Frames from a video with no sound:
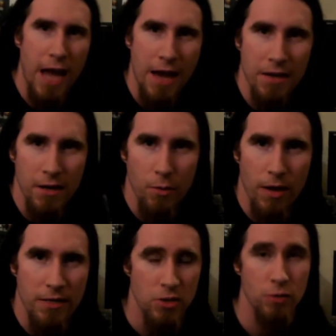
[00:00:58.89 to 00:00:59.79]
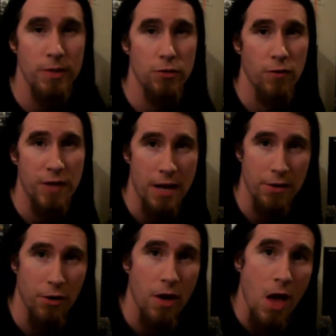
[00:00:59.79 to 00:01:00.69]
Canada, right? So we drove down
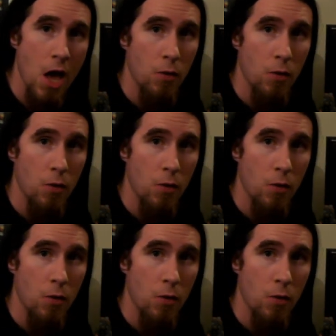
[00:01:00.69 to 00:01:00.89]
there.